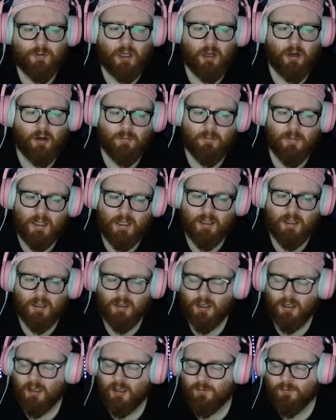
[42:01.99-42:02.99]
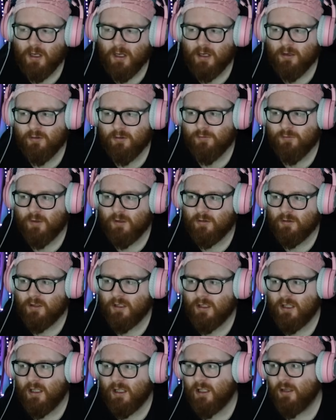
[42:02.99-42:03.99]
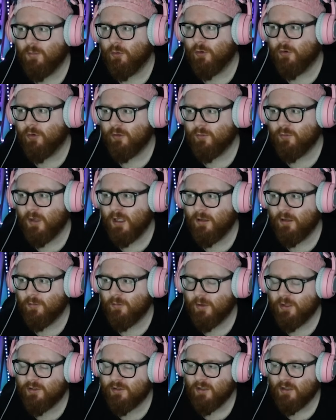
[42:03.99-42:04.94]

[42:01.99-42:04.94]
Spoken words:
they are making a fact-filled yearbook as well. Which,